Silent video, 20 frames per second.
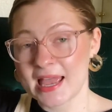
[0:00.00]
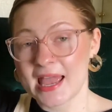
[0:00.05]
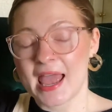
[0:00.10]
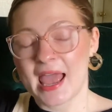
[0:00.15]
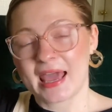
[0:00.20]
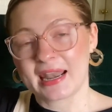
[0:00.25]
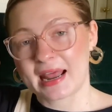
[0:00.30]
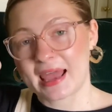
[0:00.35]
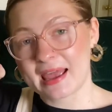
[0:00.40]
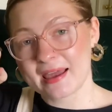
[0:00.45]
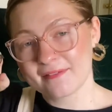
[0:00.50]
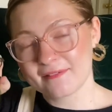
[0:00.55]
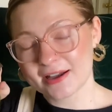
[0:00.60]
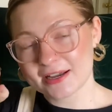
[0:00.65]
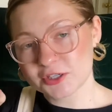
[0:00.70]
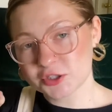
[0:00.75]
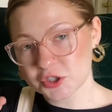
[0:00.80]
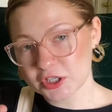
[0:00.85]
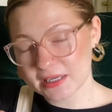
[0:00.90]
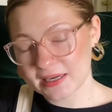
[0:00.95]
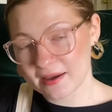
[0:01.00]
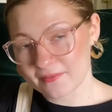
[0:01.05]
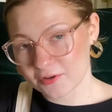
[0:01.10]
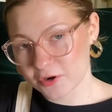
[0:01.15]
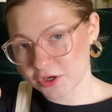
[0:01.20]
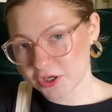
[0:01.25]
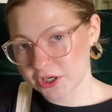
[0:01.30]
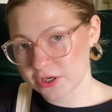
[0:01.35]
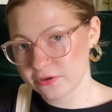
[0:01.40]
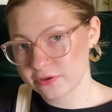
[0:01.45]
And I have actually never
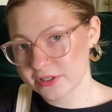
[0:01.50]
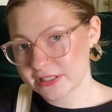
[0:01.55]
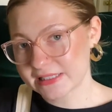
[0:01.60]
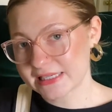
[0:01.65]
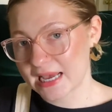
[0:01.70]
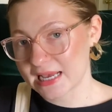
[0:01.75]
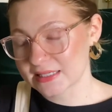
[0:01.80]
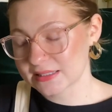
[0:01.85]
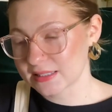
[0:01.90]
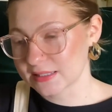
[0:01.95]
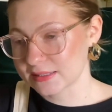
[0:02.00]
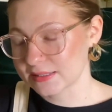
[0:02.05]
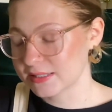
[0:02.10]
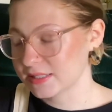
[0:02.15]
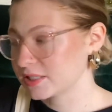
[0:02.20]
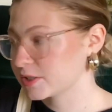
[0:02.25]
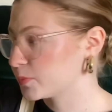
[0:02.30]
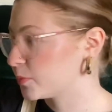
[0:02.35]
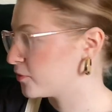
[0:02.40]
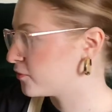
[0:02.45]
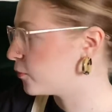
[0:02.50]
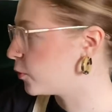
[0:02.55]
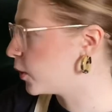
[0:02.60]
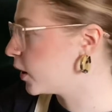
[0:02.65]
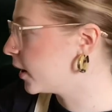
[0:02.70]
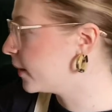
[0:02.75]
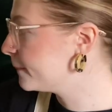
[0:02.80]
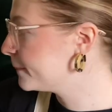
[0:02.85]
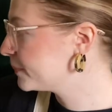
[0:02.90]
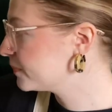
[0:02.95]
used essences
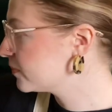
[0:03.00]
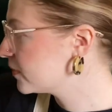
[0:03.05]
before,